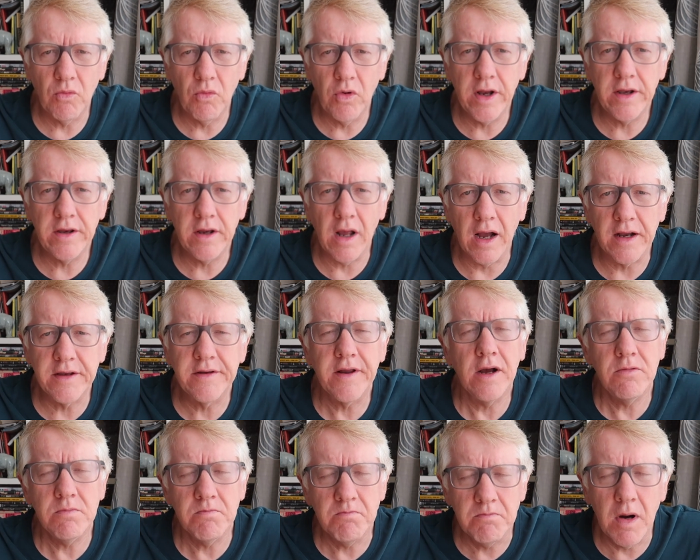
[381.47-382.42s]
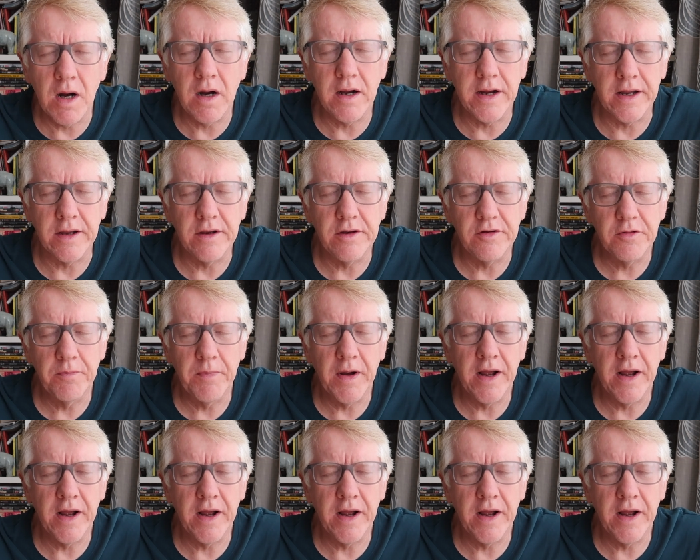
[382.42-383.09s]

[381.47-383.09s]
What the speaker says: when I don't mind